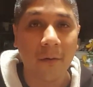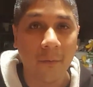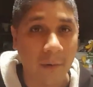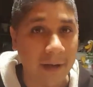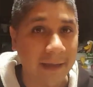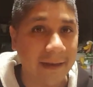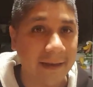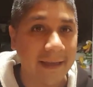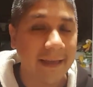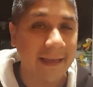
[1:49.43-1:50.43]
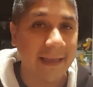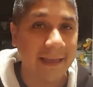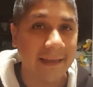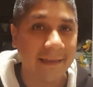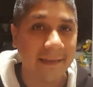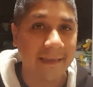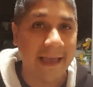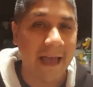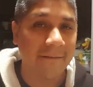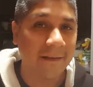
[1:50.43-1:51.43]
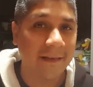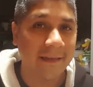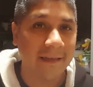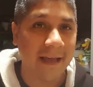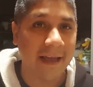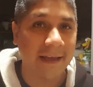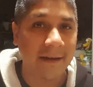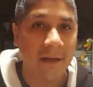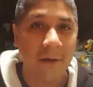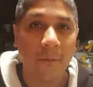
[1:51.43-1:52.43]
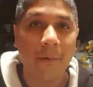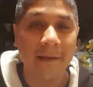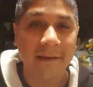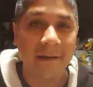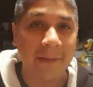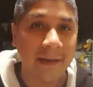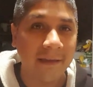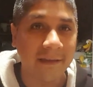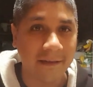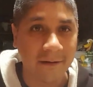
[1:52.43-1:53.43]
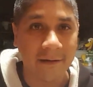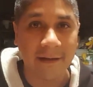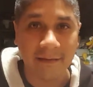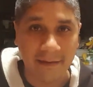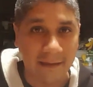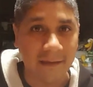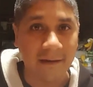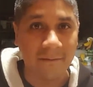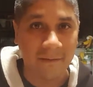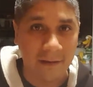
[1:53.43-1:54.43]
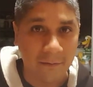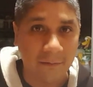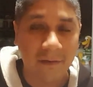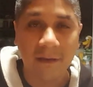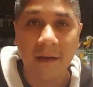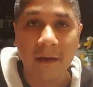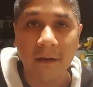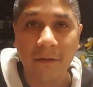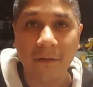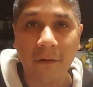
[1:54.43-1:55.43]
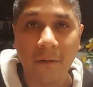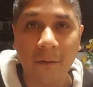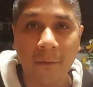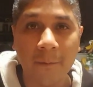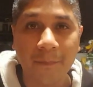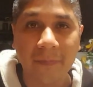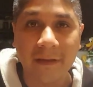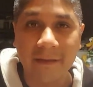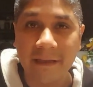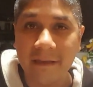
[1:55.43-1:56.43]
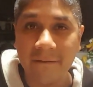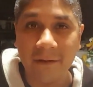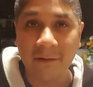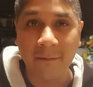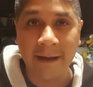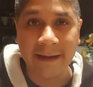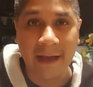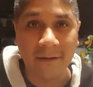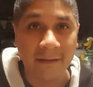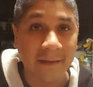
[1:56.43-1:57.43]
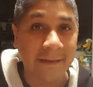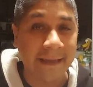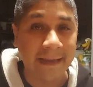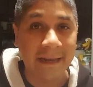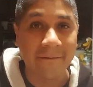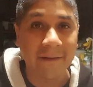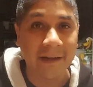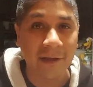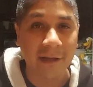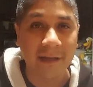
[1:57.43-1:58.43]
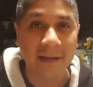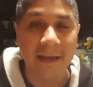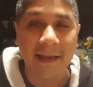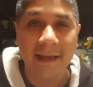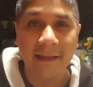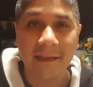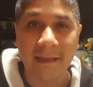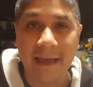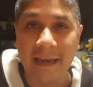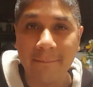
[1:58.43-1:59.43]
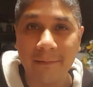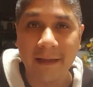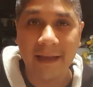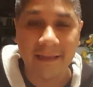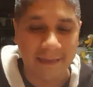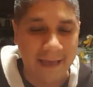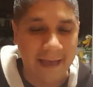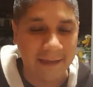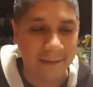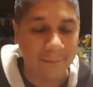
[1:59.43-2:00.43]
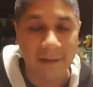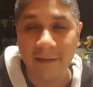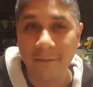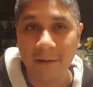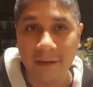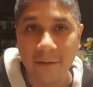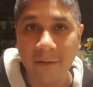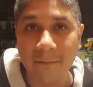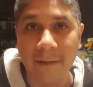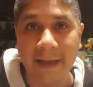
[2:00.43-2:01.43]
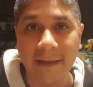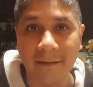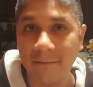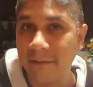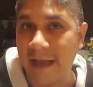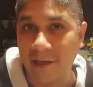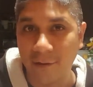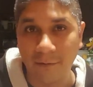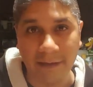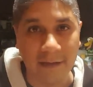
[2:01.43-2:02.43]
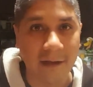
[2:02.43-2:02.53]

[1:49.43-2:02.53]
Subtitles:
One is they have to decide what's going to be considered a sensitive use. So sensitive use right now in the state definition is any place that is a place where youth might naturally